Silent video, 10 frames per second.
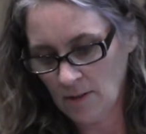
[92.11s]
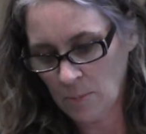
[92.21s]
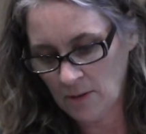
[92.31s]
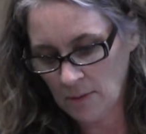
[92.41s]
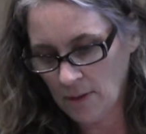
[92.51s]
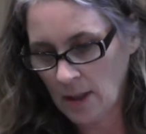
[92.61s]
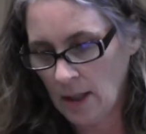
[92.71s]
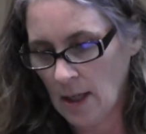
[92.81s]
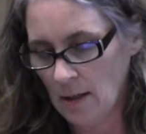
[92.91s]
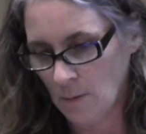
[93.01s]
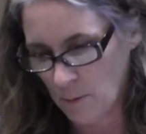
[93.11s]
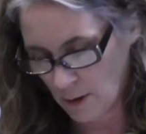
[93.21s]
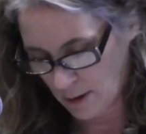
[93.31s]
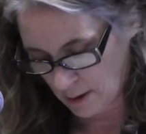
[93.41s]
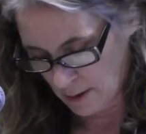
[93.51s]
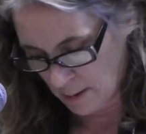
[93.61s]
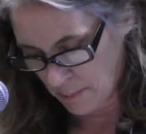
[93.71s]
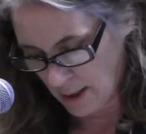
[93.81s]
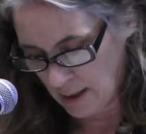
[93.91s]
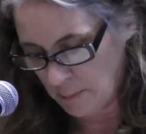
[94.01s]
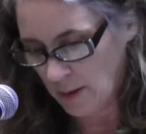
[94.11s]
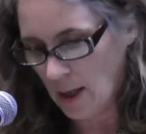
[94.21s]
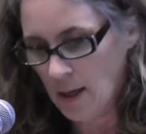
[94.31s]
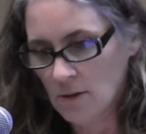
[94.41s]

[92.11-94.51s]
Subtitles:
and specifically the work by EPA